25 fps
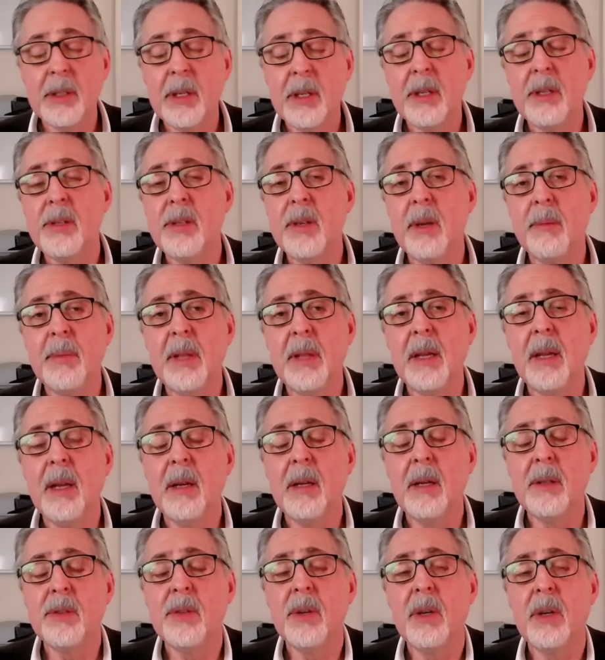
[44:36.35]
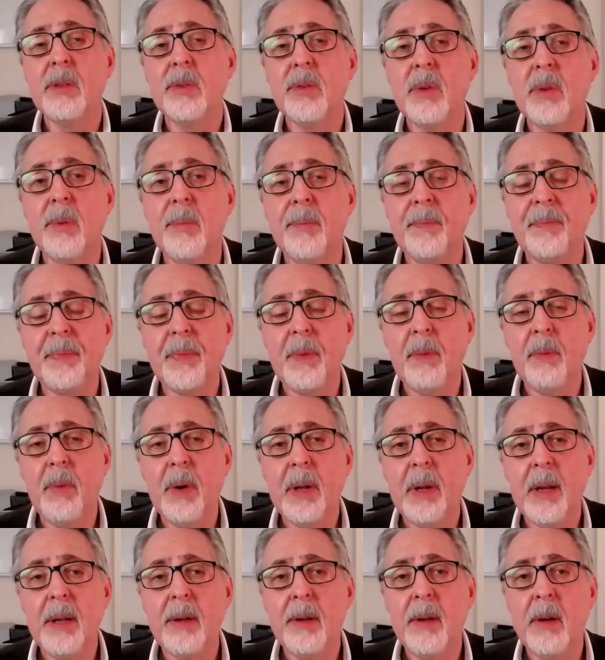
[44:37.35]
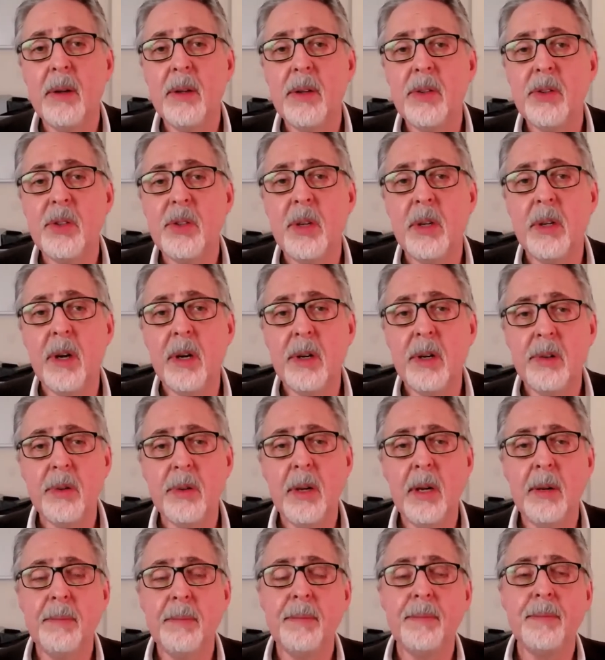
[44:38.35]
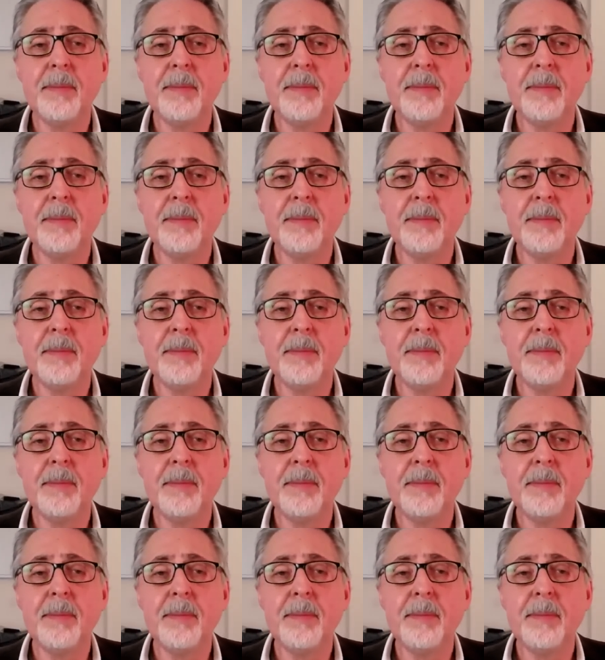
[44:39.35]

tell you something else also. What I noticed in our trip